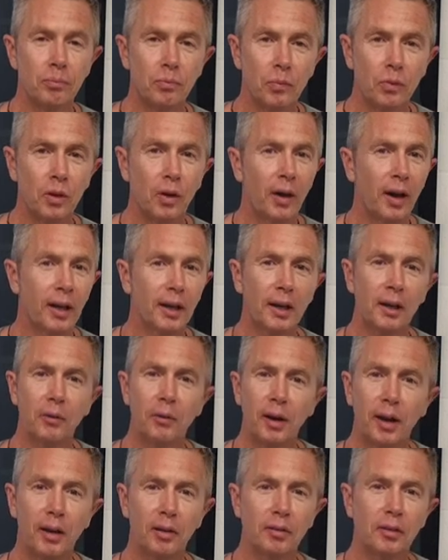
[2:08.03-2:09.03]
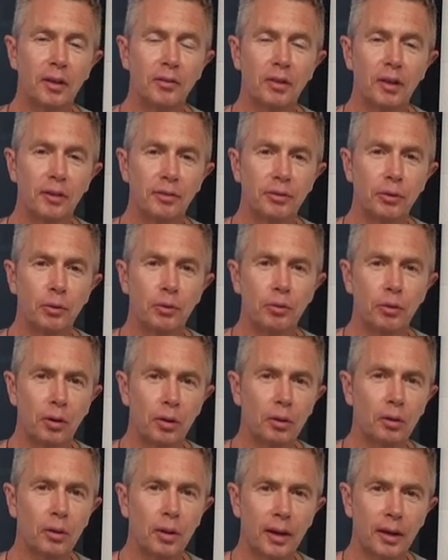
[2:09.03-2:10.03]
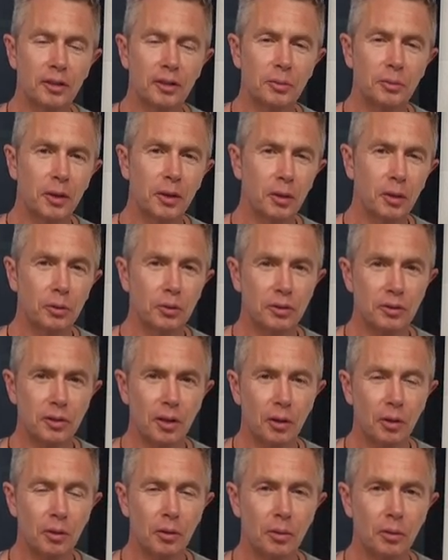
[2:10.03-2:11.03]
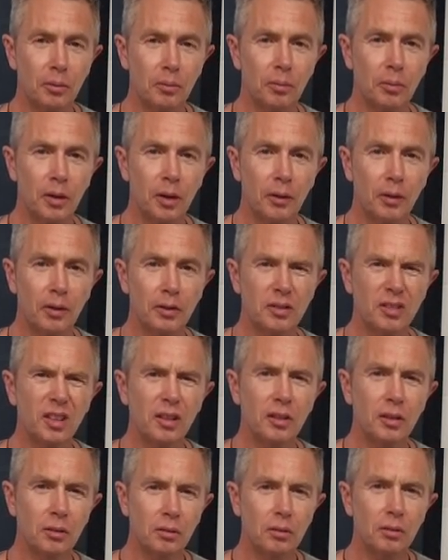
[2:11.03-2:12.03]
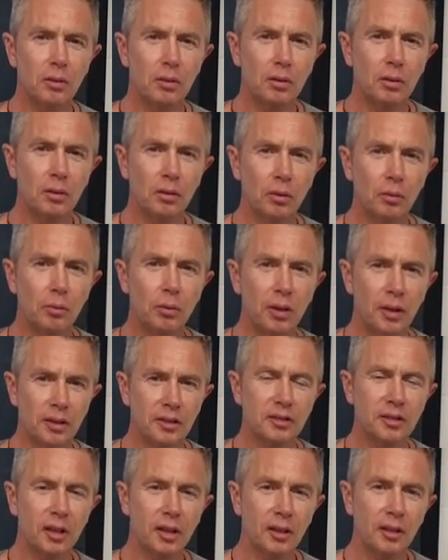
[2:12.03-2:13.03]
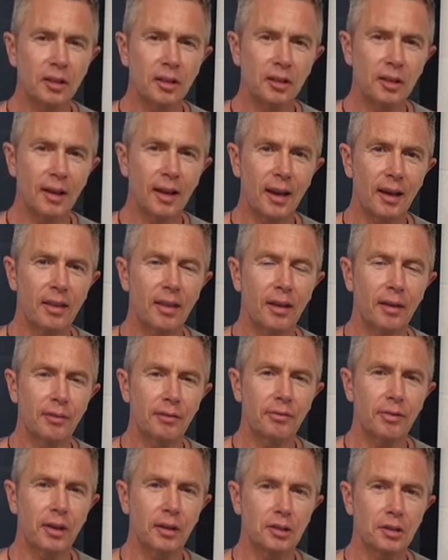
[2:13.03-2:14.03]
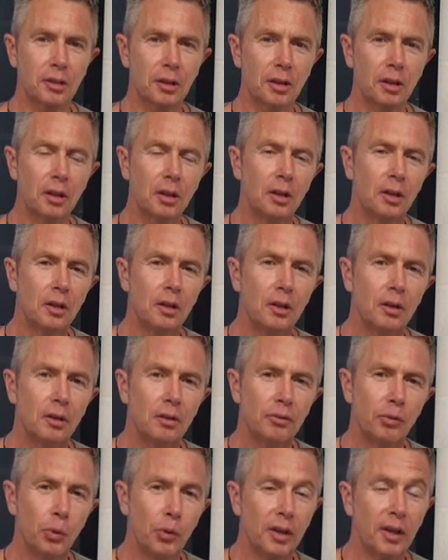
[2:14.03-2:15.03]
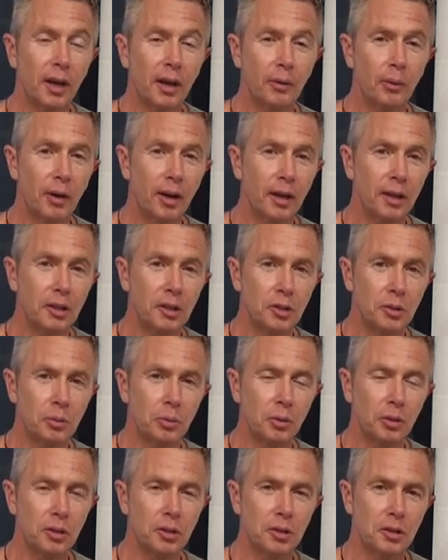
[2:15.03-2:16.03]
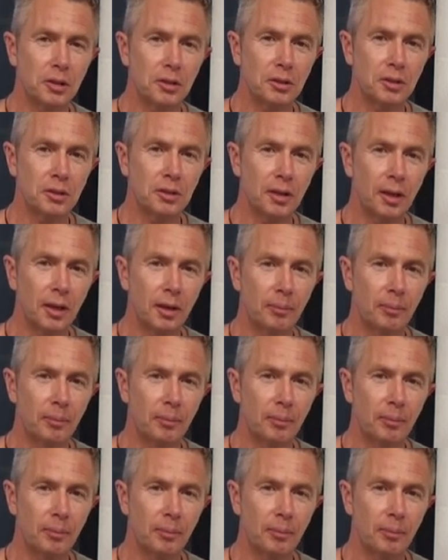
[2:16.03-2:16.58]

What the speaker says: not hanging around, giving it full throttle and some hills. So, you know, I'd say you're realistically going to get that factory 40k range, which is